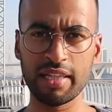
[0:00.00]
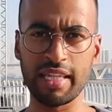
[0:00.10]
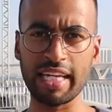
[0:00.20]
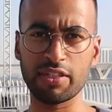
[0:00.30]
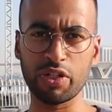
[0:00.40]

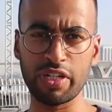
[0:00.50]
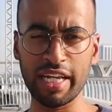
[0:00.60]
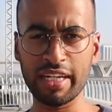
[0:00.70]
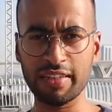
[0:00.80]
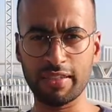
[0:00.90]
that
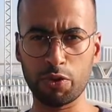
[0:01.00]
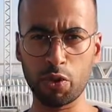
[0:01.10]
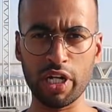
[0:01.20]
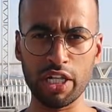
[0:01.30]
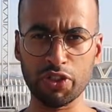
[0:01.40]
connects the two
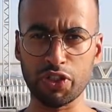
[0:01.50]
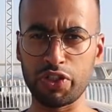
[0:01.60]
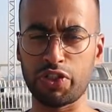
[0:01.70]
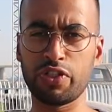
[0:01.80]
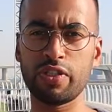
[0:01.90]

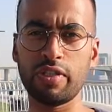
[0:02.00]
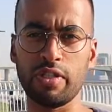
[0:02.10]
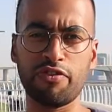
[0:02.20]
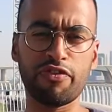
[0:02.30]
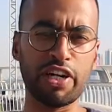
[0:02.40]
cultures,
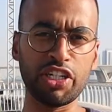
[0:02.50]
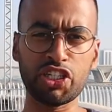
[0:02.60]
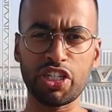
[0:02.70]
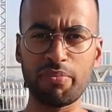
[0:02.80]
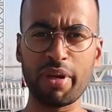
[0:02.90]
the
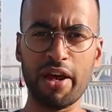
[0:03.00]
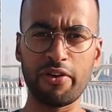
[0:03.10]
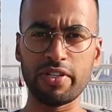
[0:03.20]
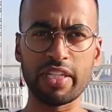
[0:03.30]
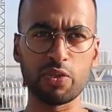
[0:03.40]
French in
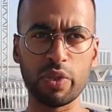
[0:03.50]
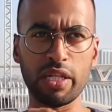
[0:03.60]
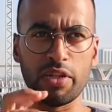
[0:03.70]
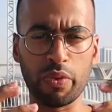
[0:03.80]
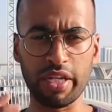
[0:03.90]
Paris as
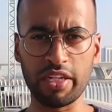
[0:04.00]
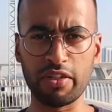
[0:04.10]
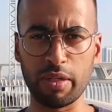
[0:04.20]
well, the one here in